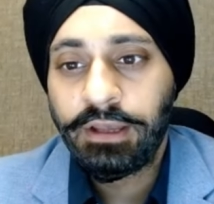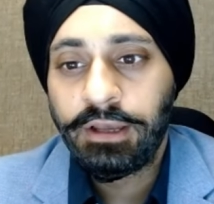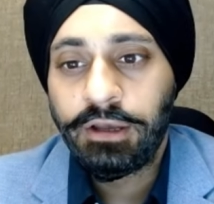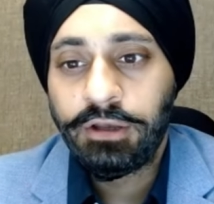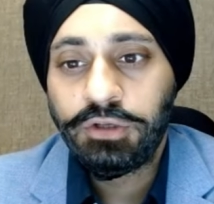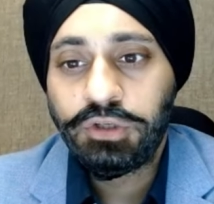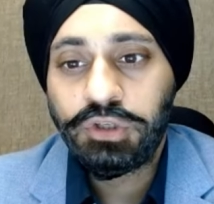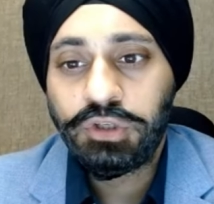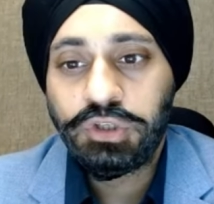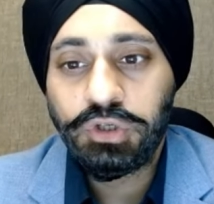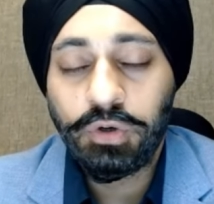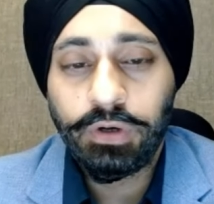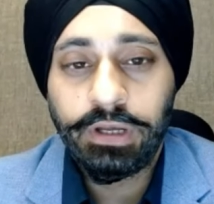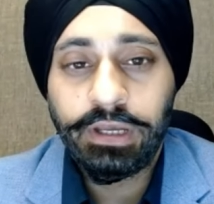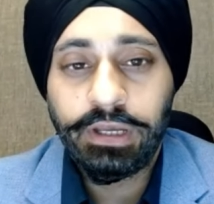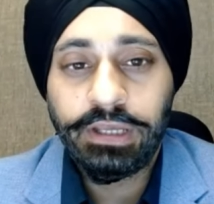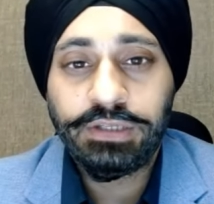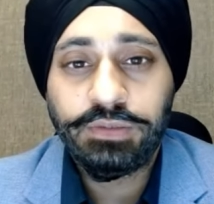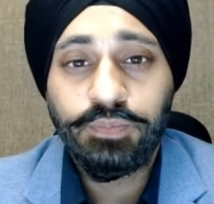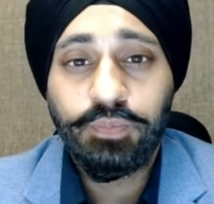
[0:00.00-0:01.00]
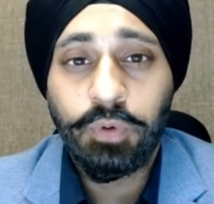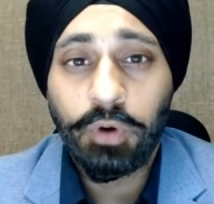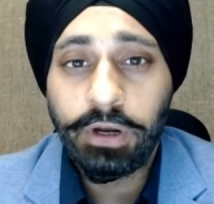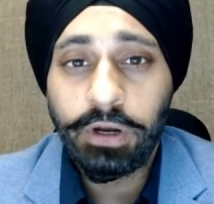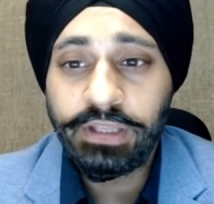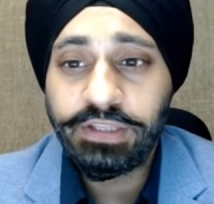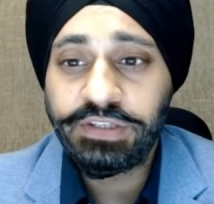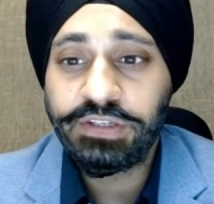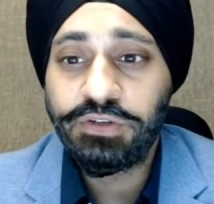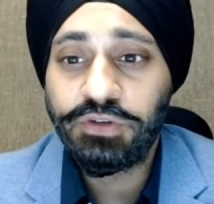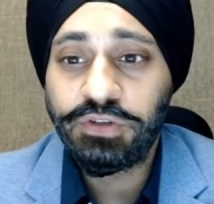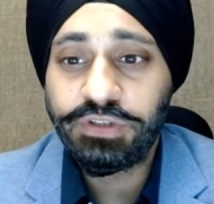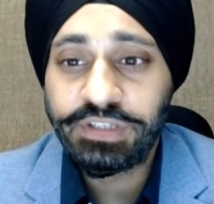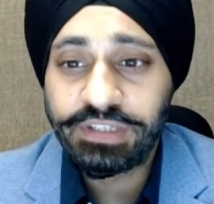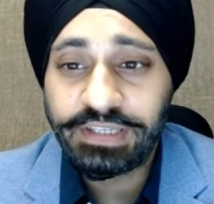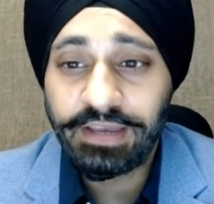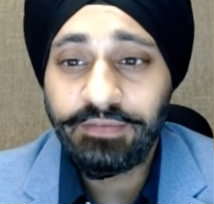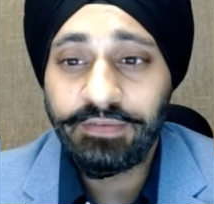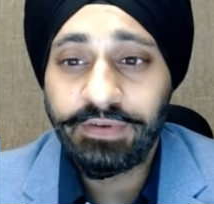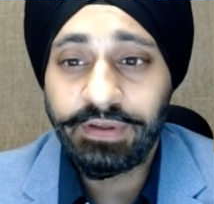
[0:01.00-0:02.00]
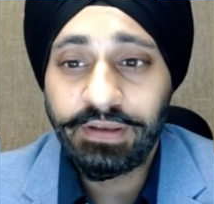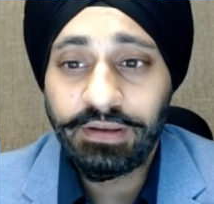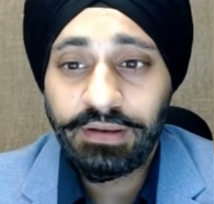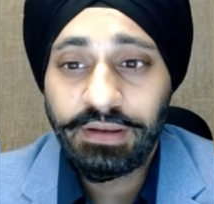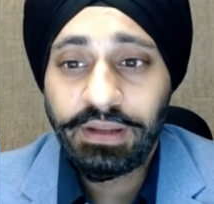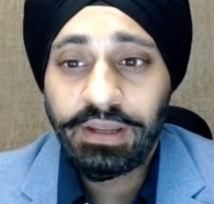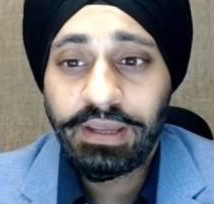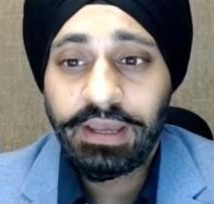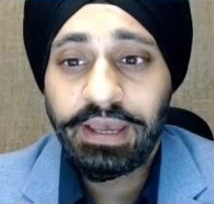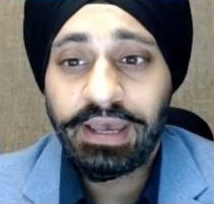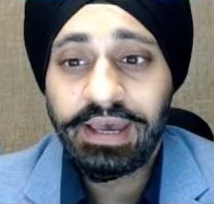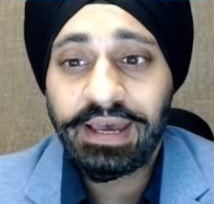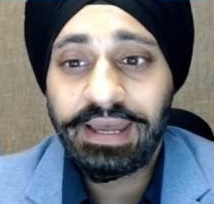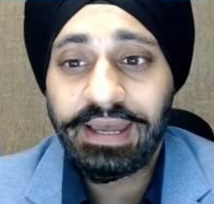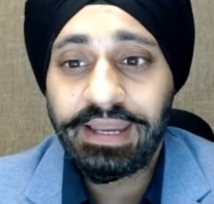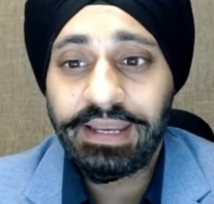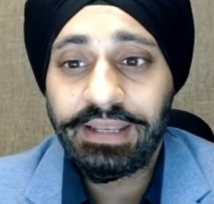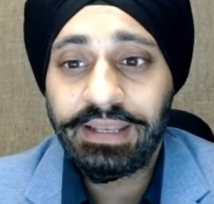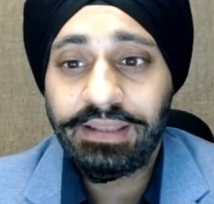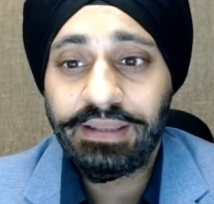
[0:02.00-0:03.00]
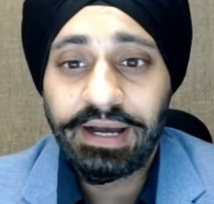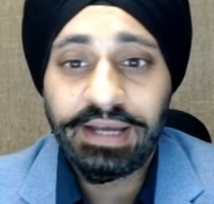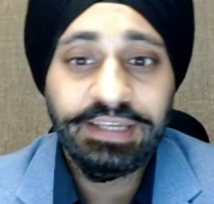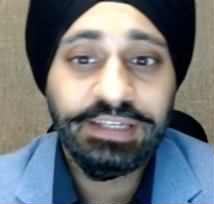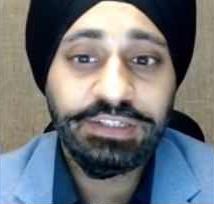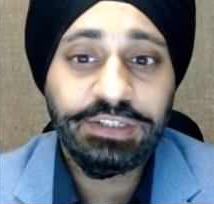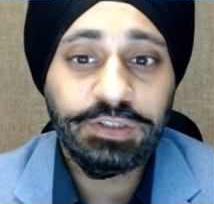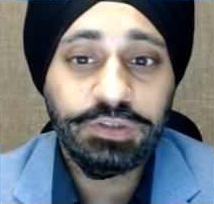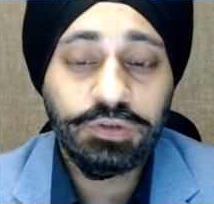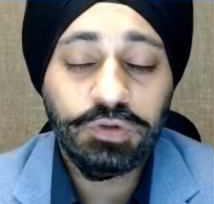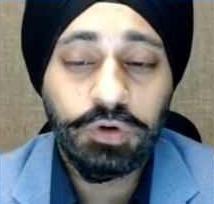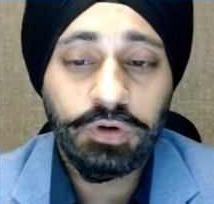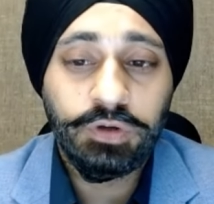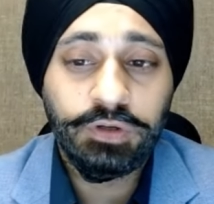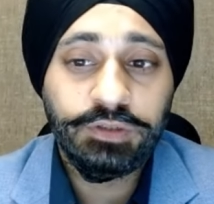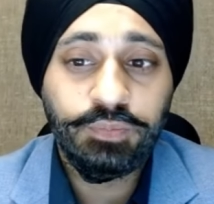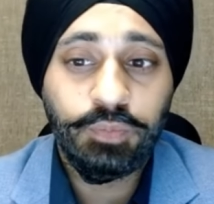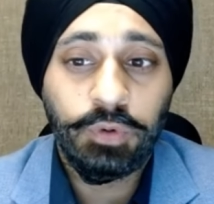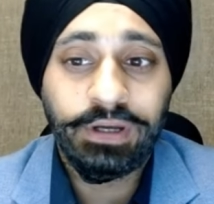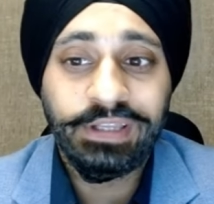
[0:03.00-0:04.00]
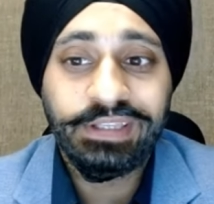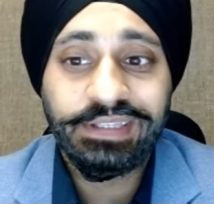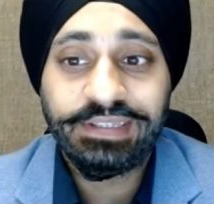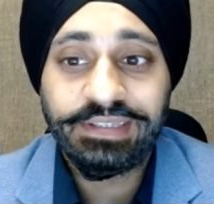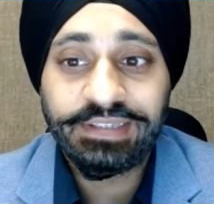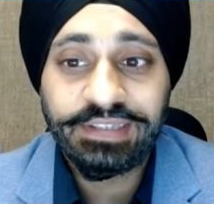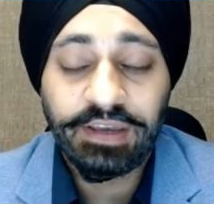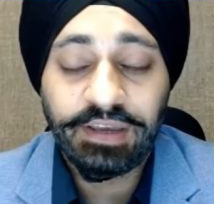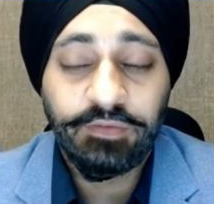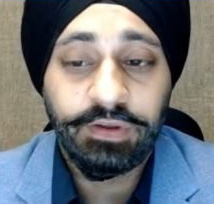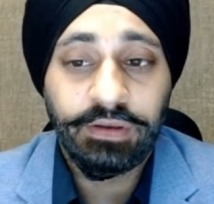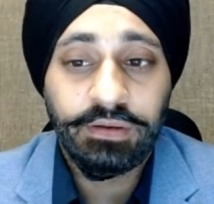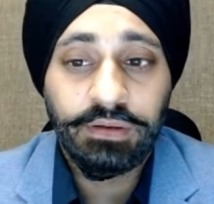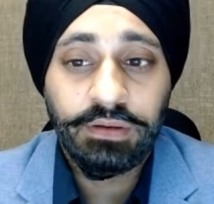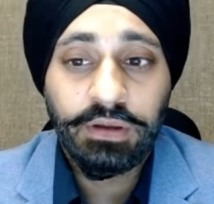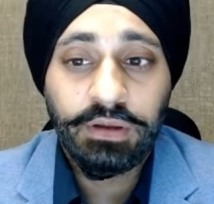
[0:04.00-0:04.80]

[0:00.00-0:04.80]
So it's 0.07, and the highest it's gone is 0.7.